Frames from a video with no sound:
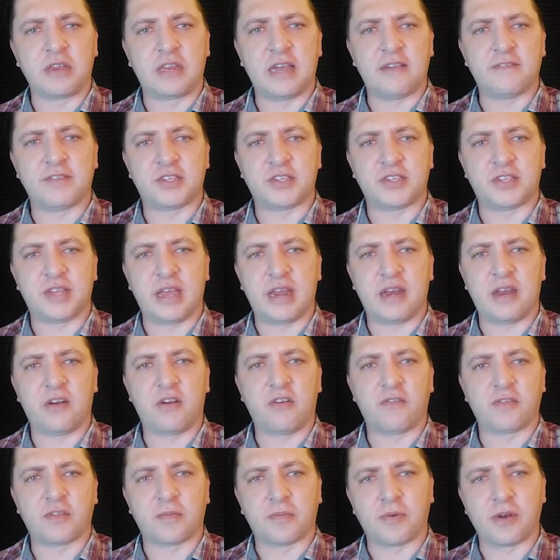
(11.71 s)
devastated
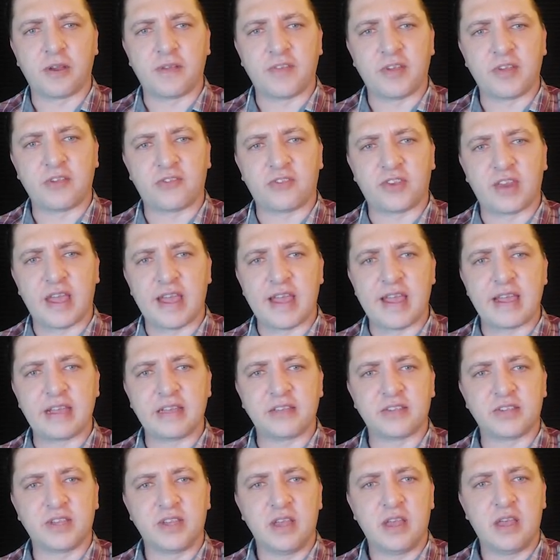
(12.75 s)
over the previous
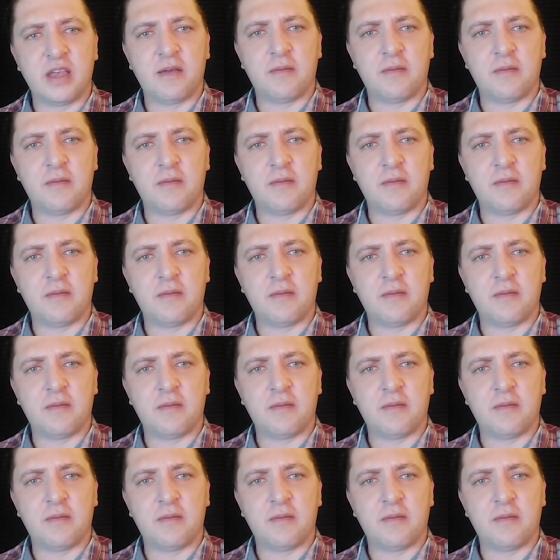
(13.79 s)
days